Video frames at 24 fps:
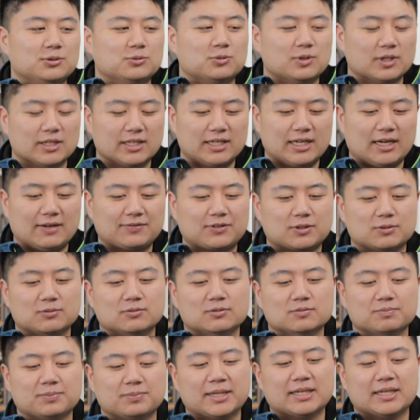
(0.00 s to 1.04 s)
you really have
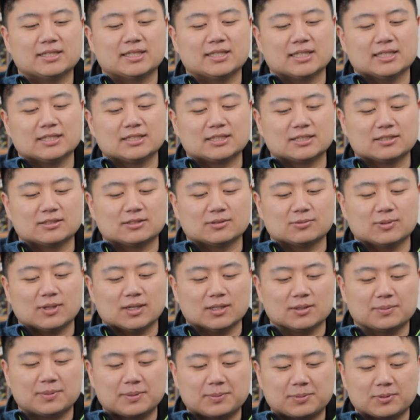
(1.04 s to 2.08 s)
to pay attention to what
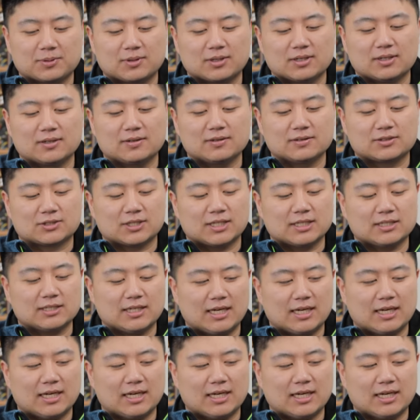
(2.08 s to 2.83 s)
other people are trying